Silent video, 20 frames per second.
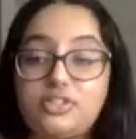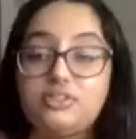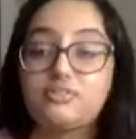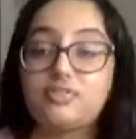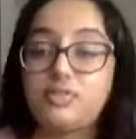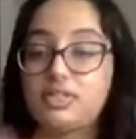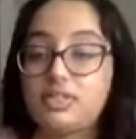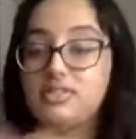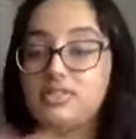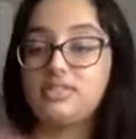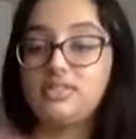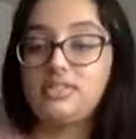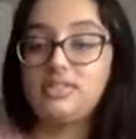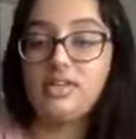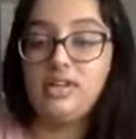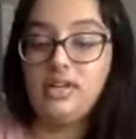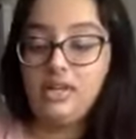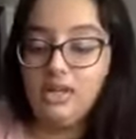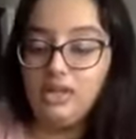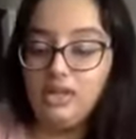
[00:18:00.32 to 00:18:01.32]

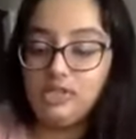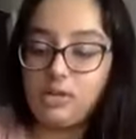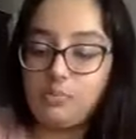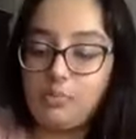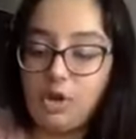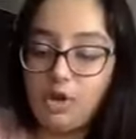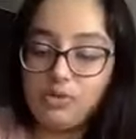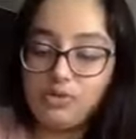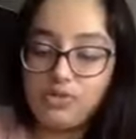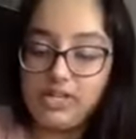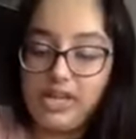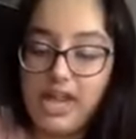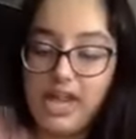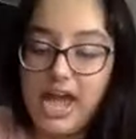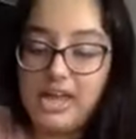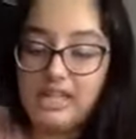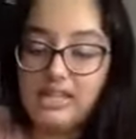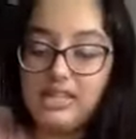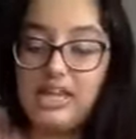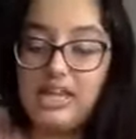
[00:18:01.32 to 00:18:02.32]
difference. So I'm also going to
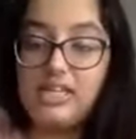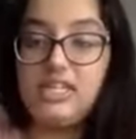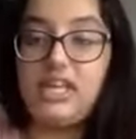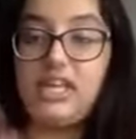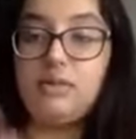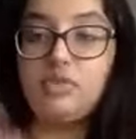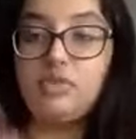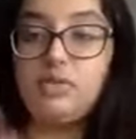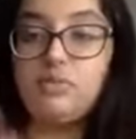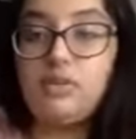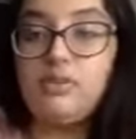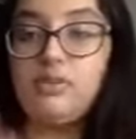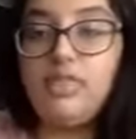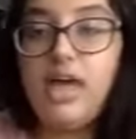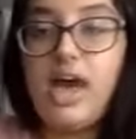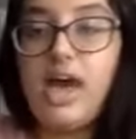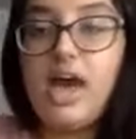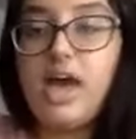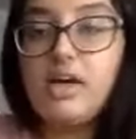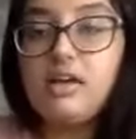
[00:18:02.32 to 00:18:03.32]
add in like a tablespoon of
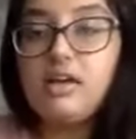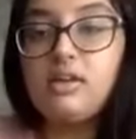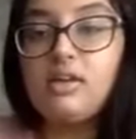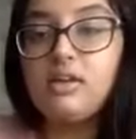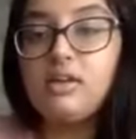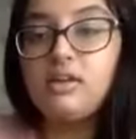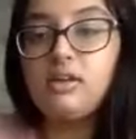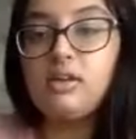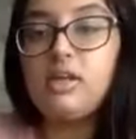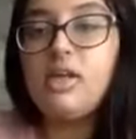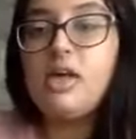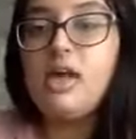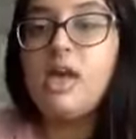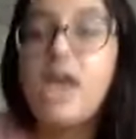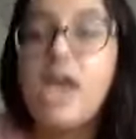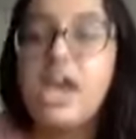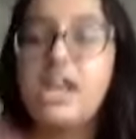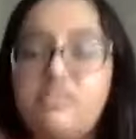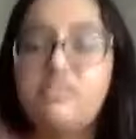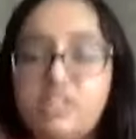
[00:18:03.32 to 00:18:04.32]
that.
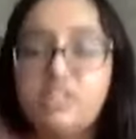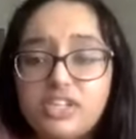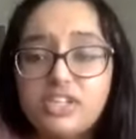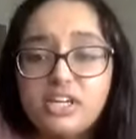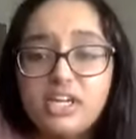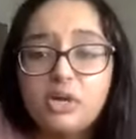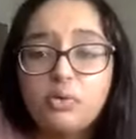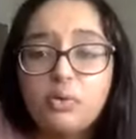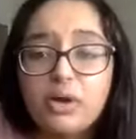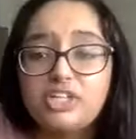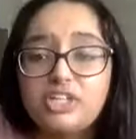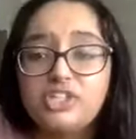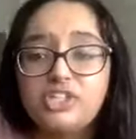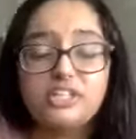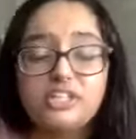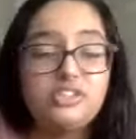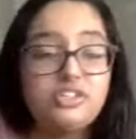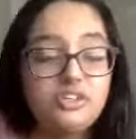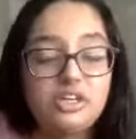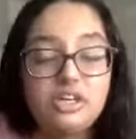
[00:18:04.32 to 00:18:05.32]
And if there's any
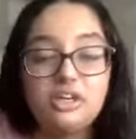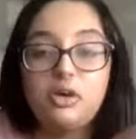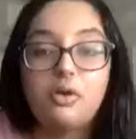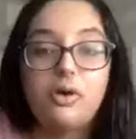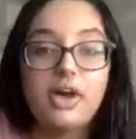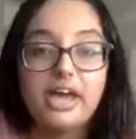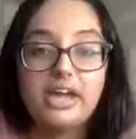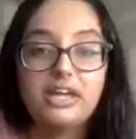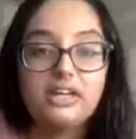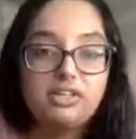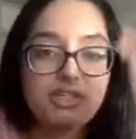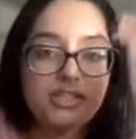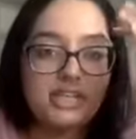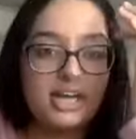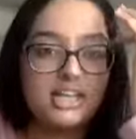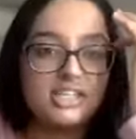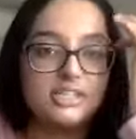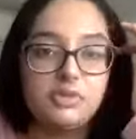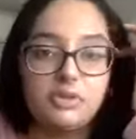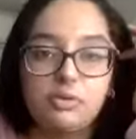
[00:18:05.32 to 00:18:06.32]
questions, you can go ahead and just
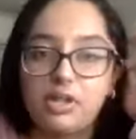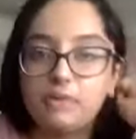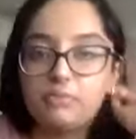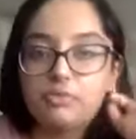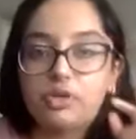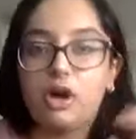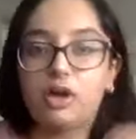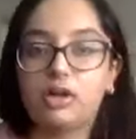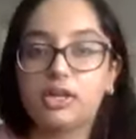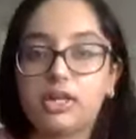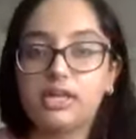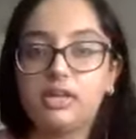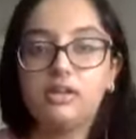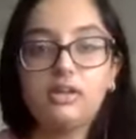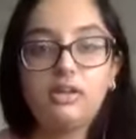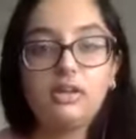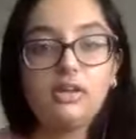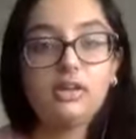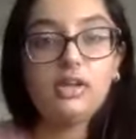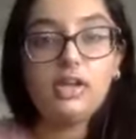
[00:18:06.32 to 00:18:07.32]
ask me while I'm talking
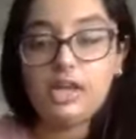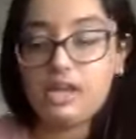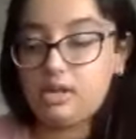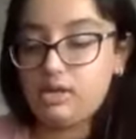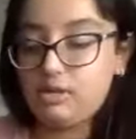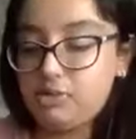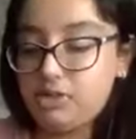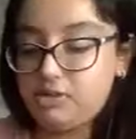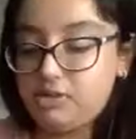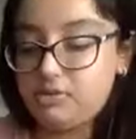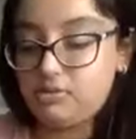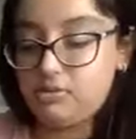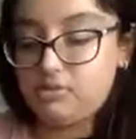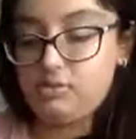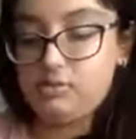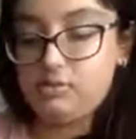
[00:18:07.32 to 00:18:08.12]
and unmute.